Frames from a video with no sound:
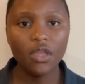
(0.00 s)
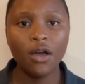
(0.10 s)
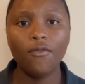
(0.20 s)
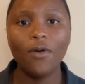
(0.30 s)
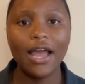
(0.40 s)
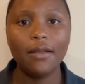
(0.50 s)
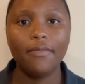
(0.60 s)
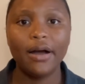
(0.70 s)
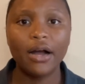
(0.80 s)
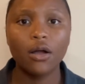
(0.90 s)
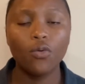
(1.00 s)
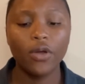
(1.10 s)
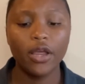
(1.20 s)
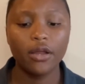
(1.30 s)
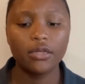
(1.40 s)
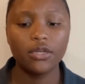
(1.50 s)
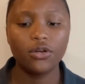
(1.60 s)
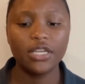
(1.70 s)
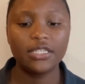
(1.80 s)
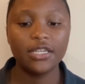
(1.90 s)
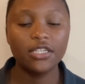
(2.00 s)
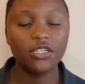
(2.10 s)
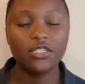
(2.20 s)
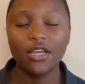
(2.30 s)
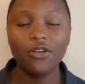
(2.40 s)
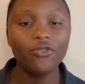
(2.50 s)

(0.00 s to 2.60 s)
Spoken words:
a while back, where it's a digital